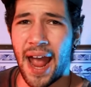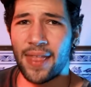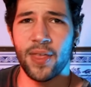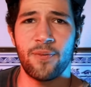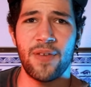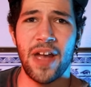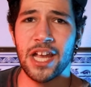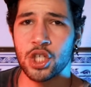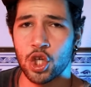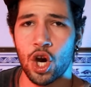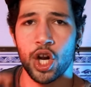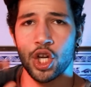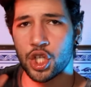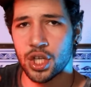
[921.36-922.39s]
And the fast
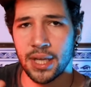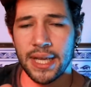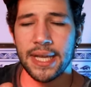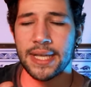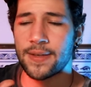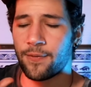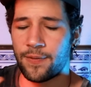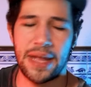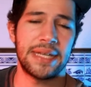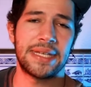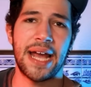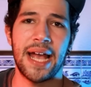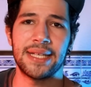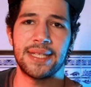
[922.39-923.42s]
charge is
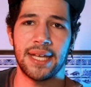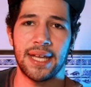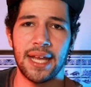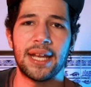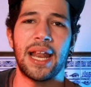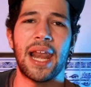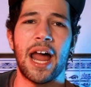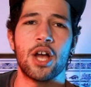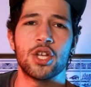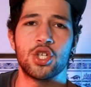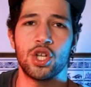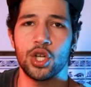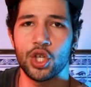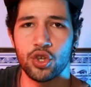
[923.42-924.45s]
fantastic. It allows
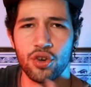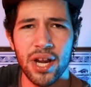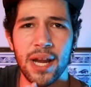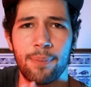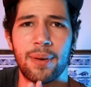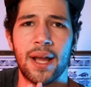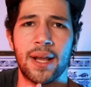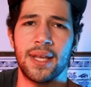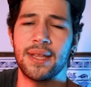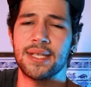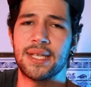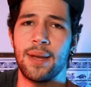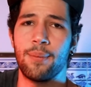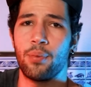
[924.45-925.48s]
you to really plug in
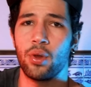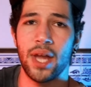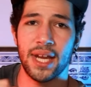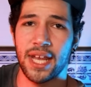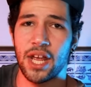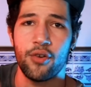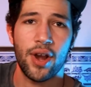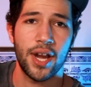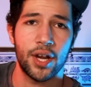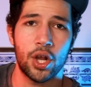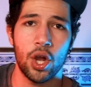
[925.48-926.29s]
this gimbal and get ready to